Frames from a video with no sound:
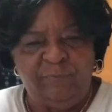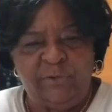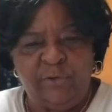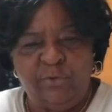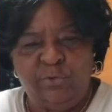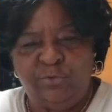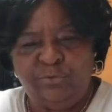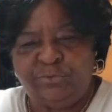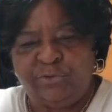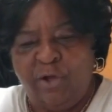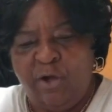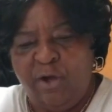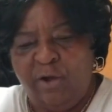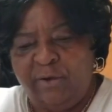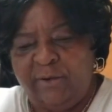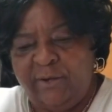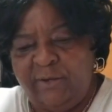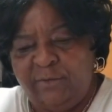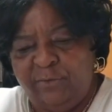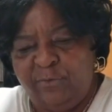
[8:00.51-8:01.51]
used all
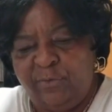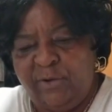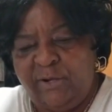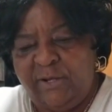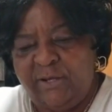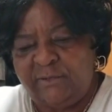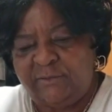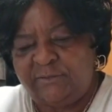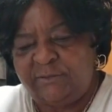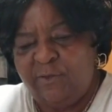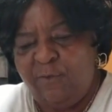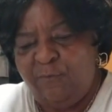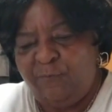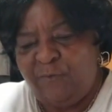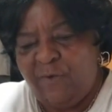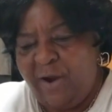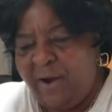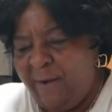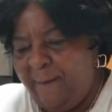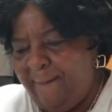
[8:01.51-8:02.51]
the ingredients so
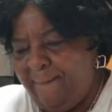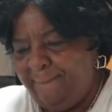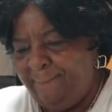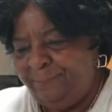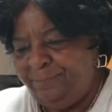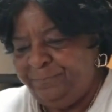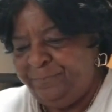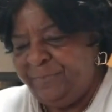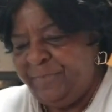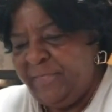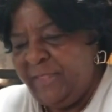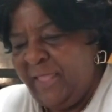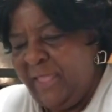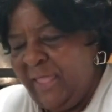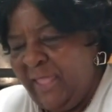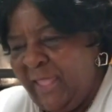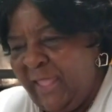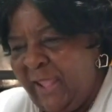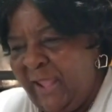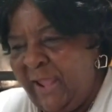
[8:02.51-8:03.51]
far.
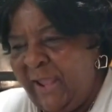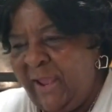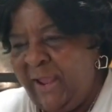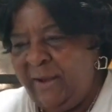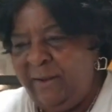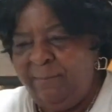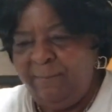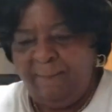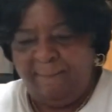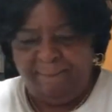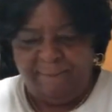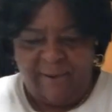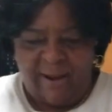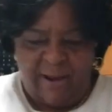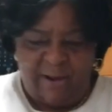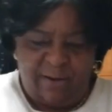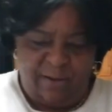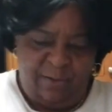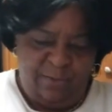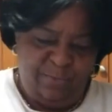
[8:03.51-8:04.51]
And
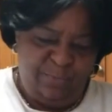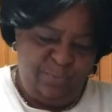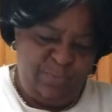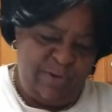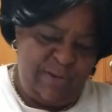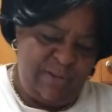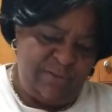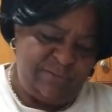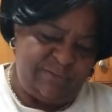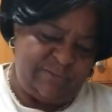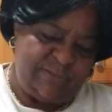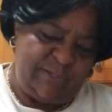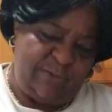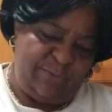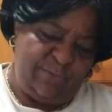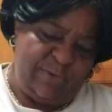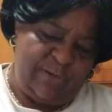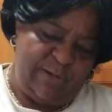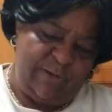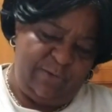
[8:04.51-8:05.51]
my real
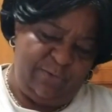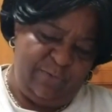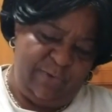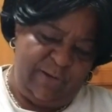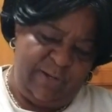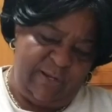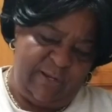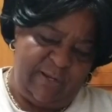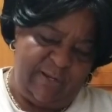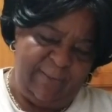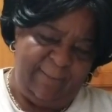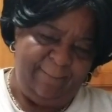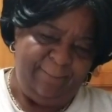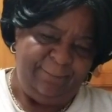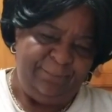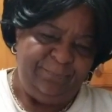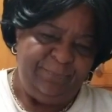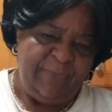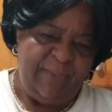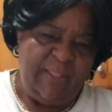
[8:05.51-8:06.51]
secret ingredient,
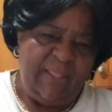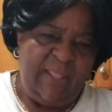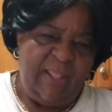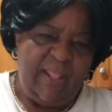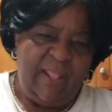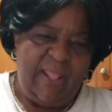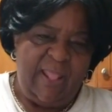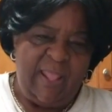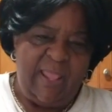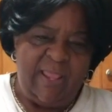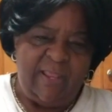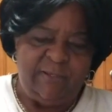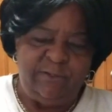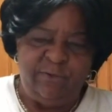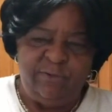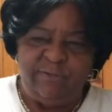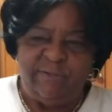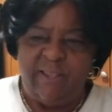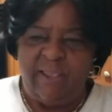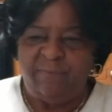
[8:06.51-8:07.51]
and
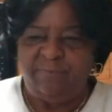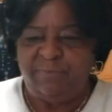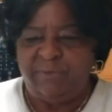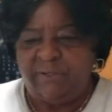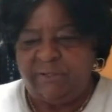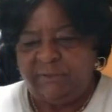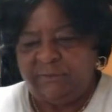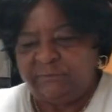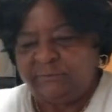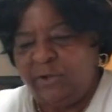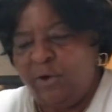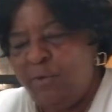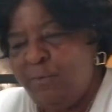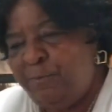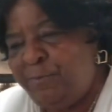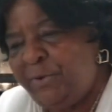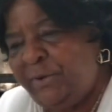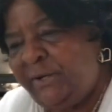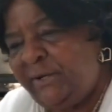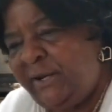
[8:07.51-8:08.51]
you definitely
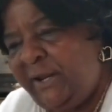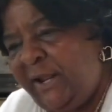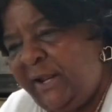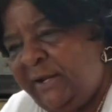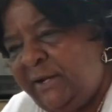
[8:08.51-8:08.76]
don't put it in